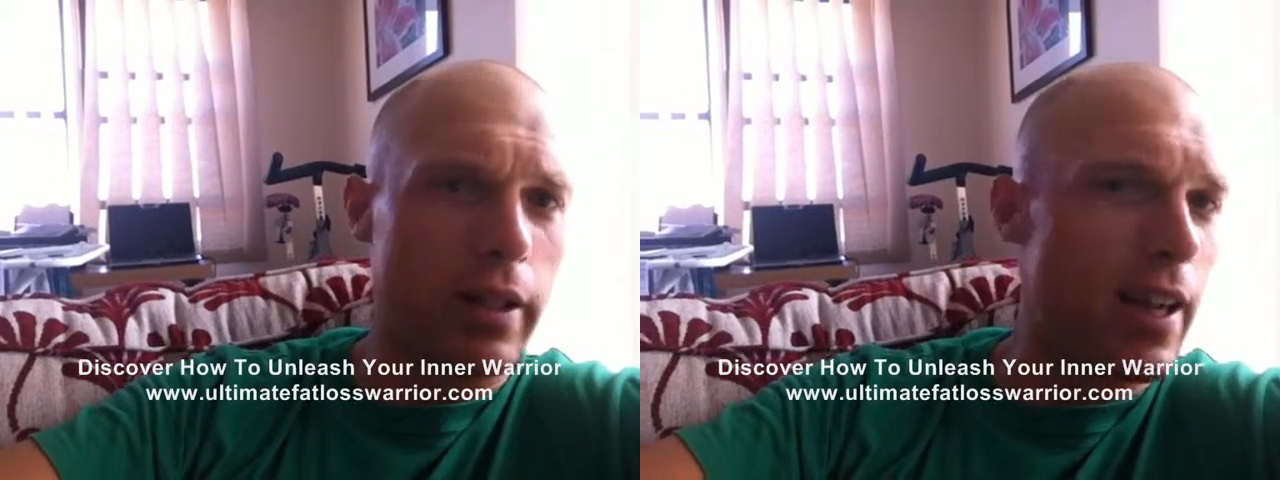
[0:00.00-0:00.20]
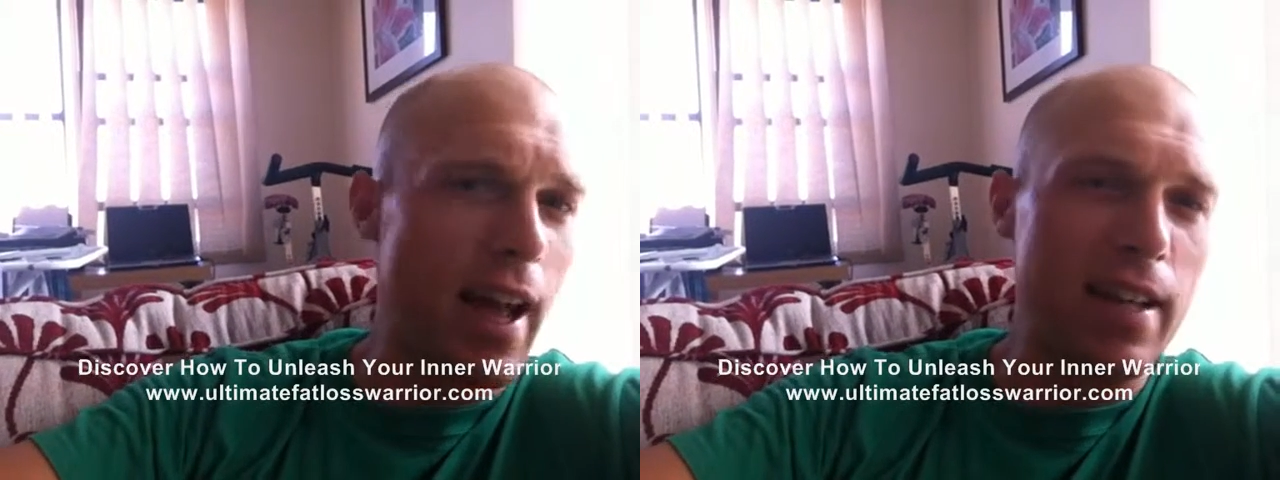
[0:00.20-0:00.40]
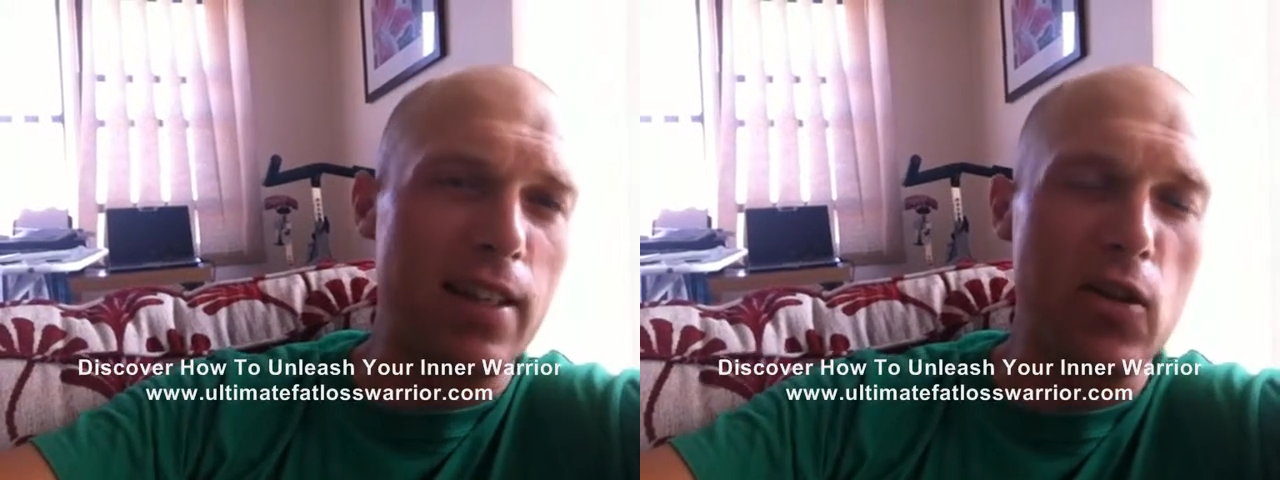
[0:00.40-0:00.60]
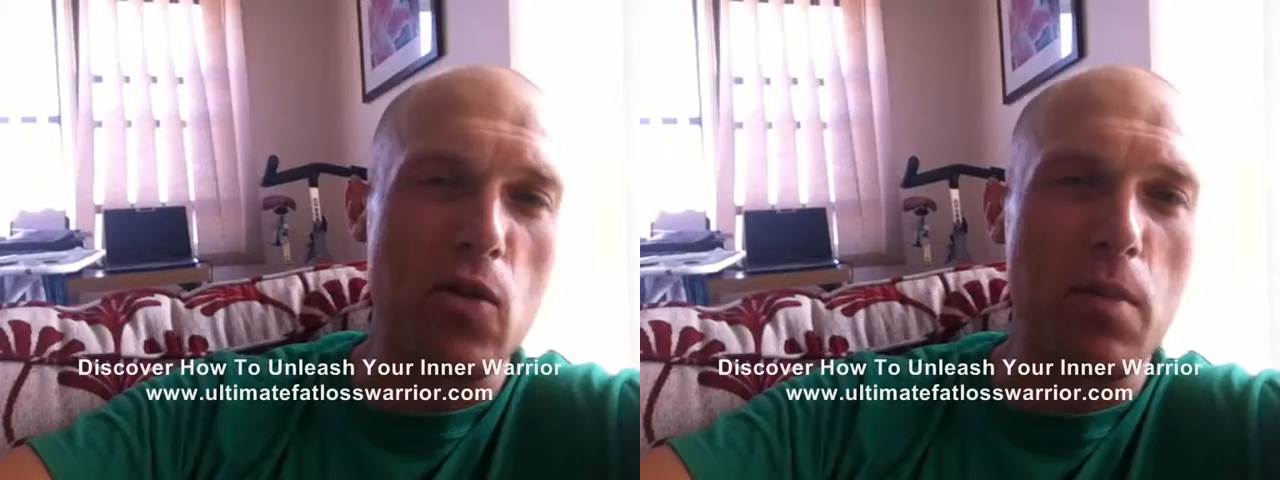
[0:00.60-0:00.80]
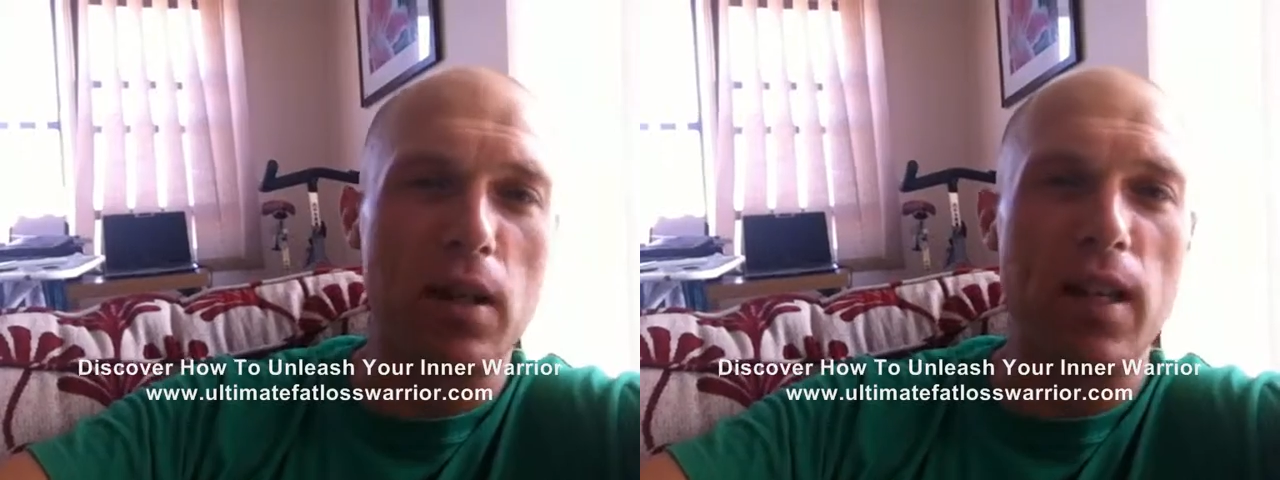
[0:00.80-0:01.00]
G'day,
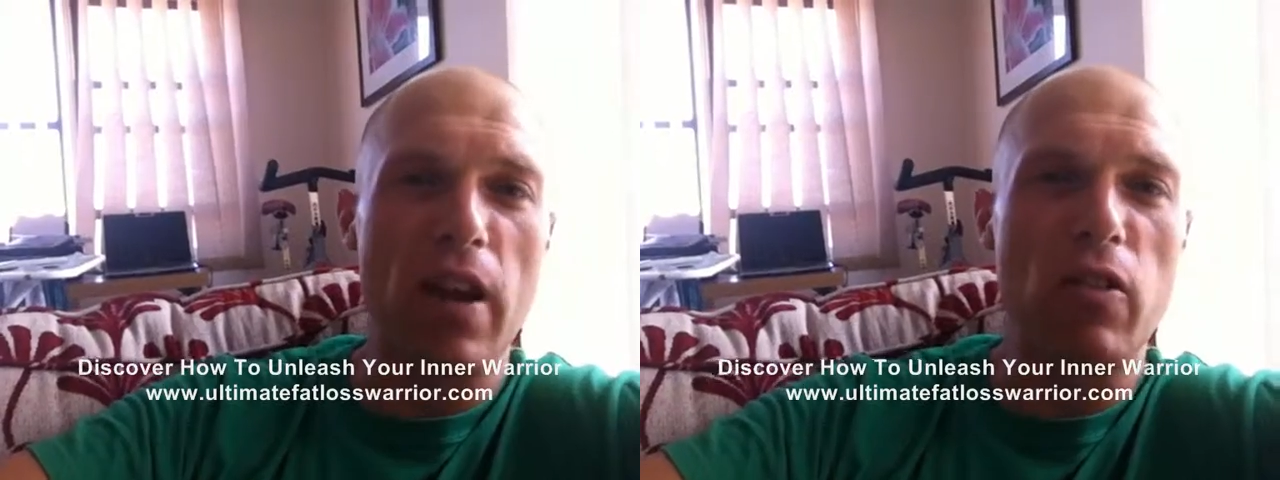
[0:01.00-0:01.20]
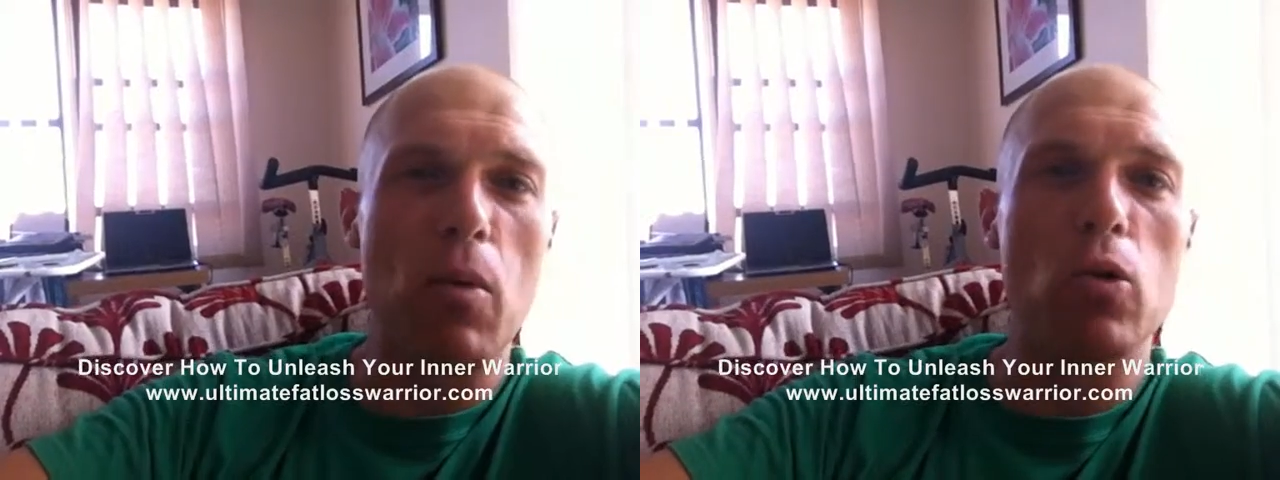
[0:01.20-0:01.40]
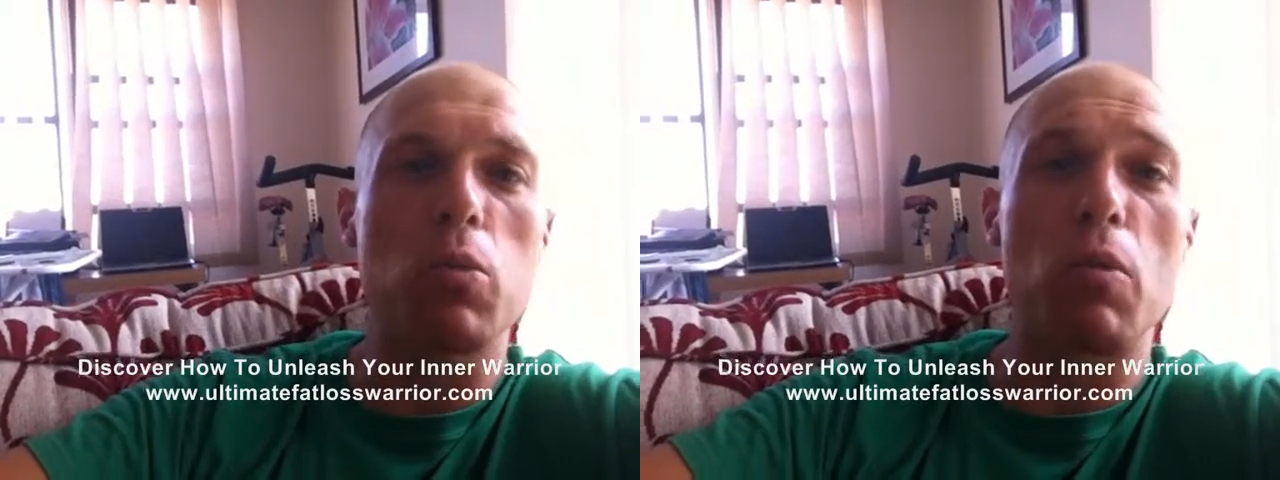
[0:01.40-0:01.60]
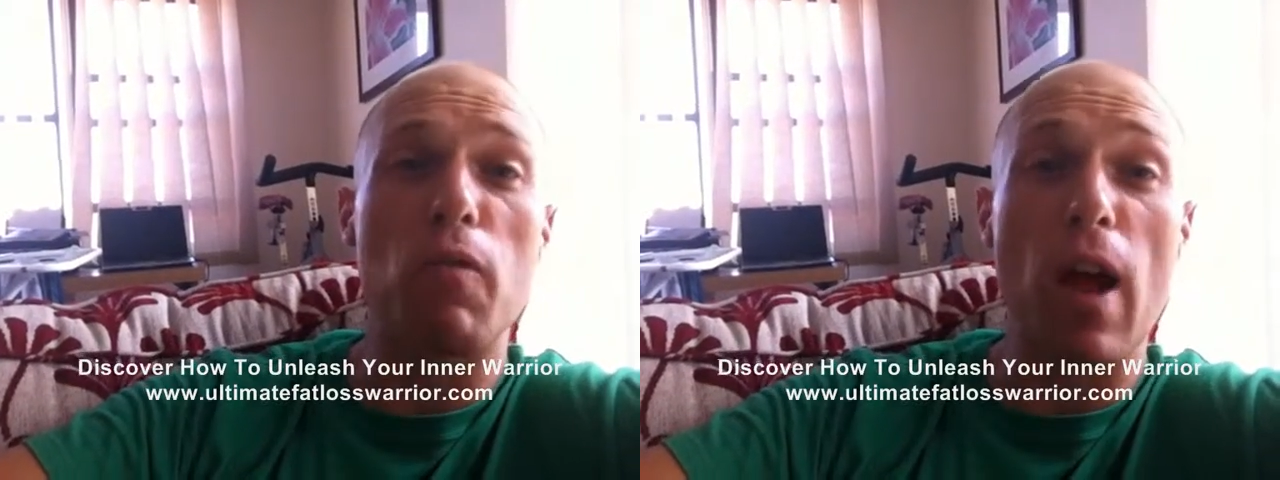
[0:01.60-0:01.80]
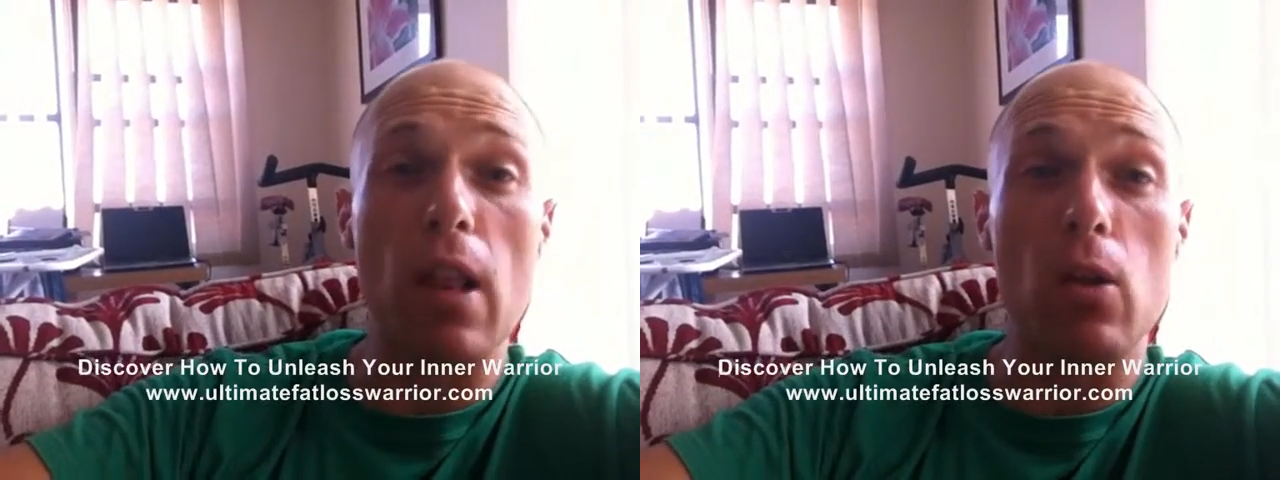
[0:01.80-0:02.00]
Daniel Monday from
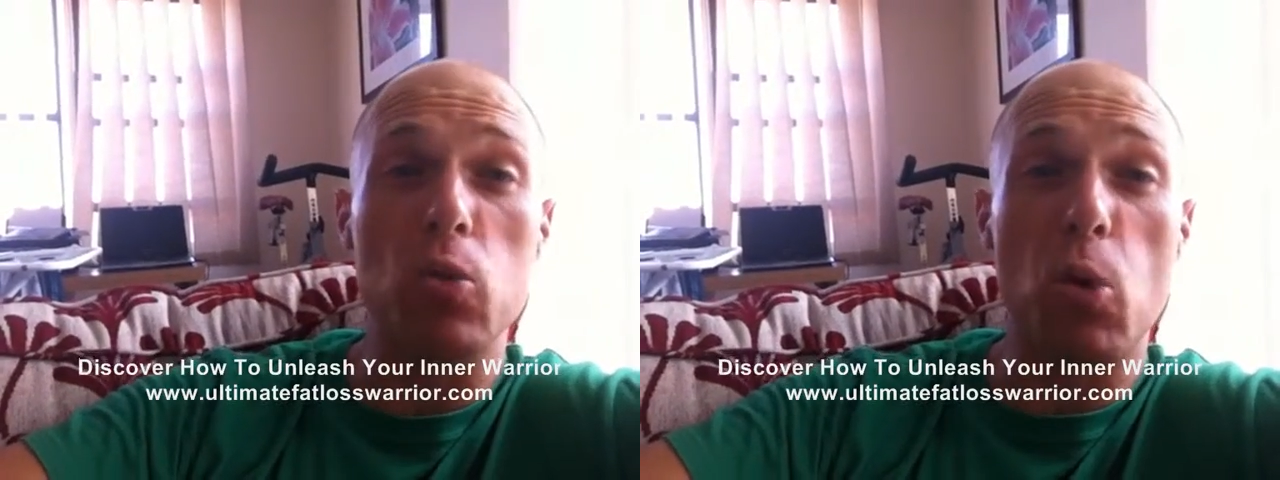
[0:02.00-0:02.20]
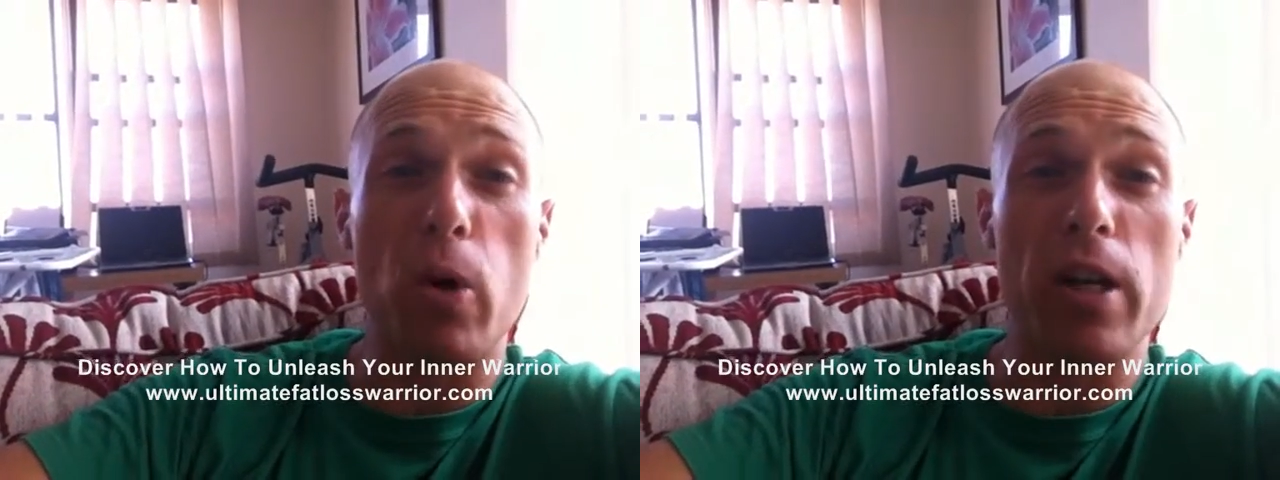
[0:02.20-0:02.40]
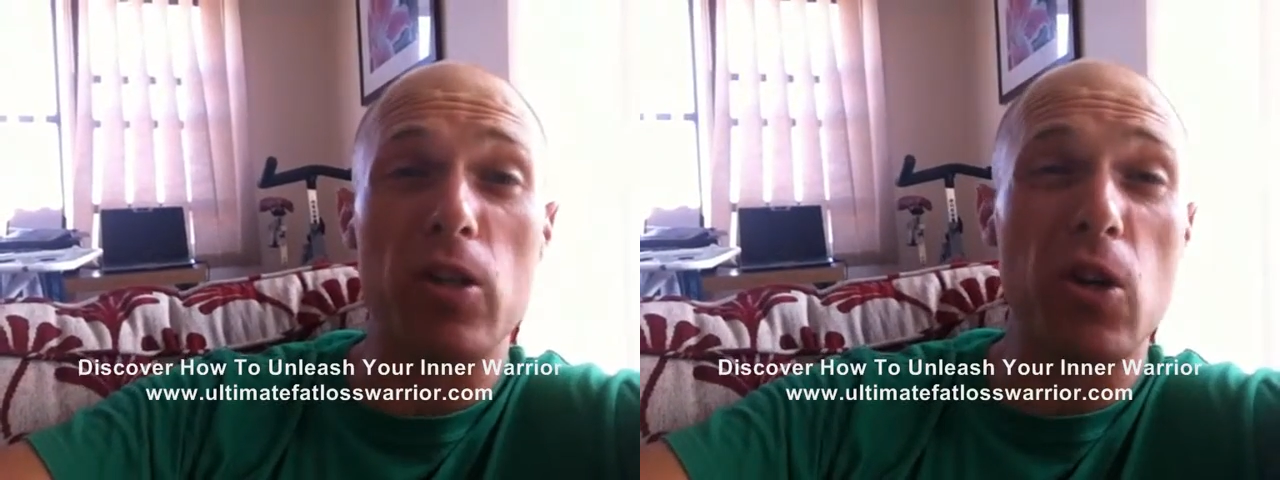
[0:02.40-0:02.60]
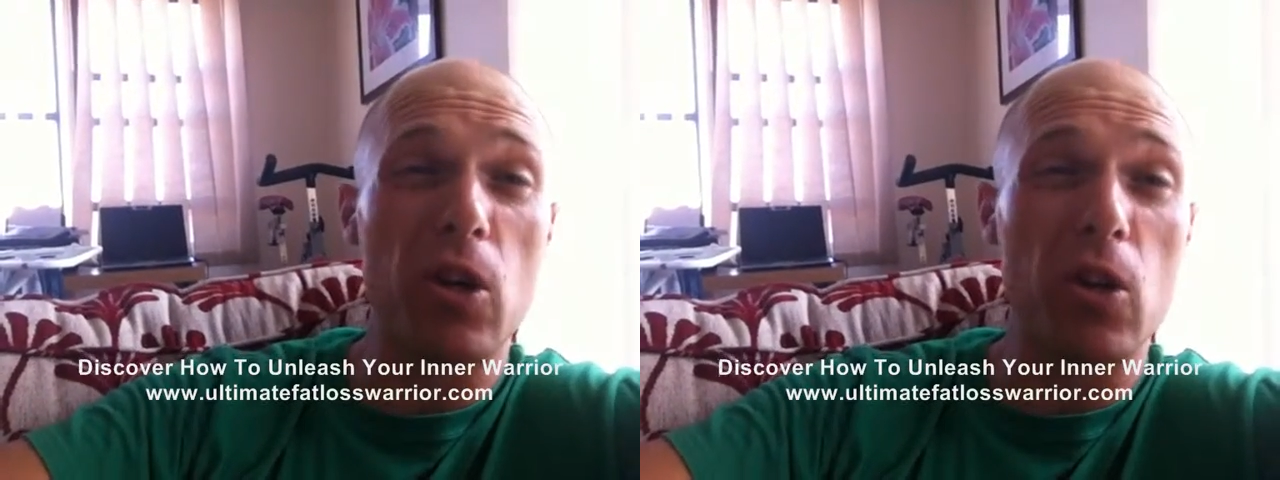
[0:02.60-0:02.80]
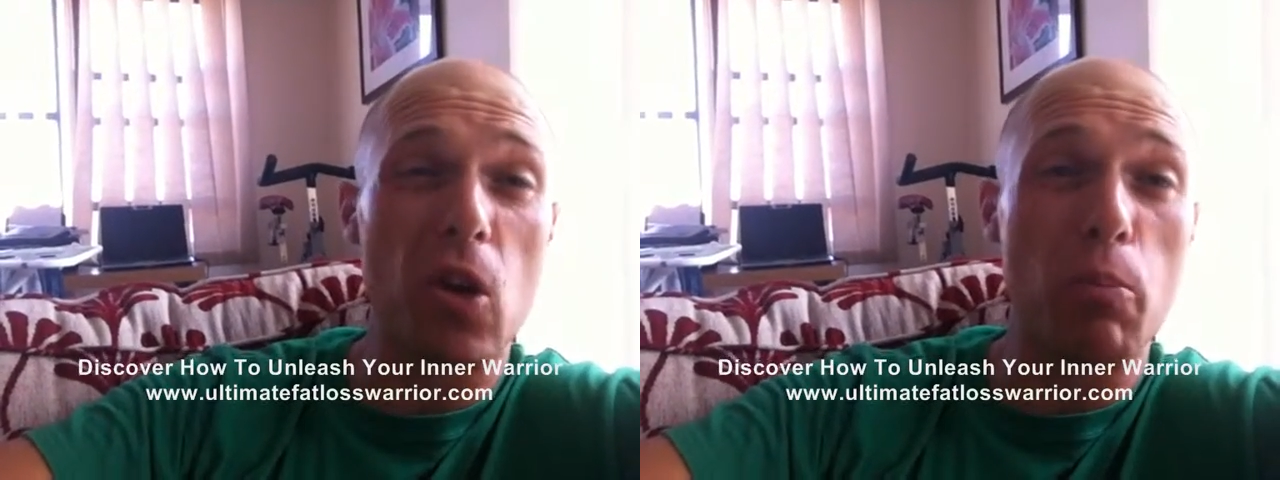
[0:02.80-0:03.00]

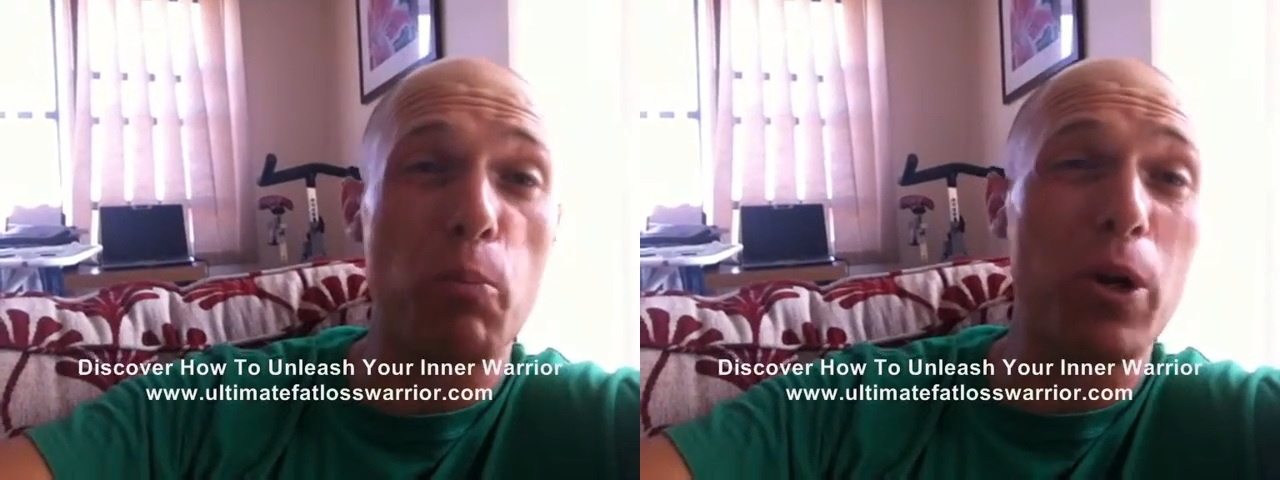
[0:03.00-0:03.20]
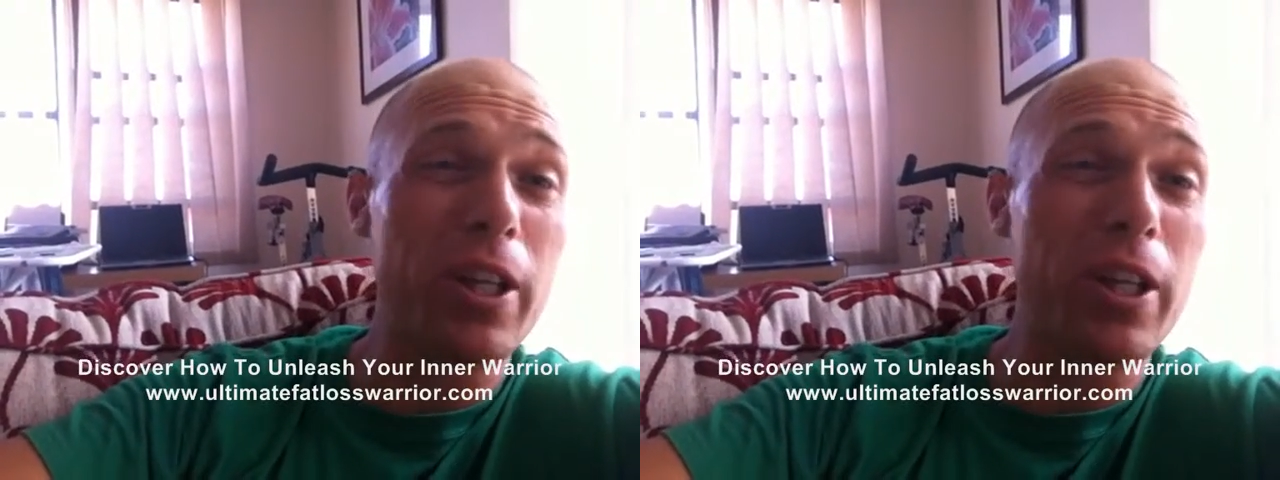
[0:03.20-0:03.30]
UltimateFatLossWarrior.com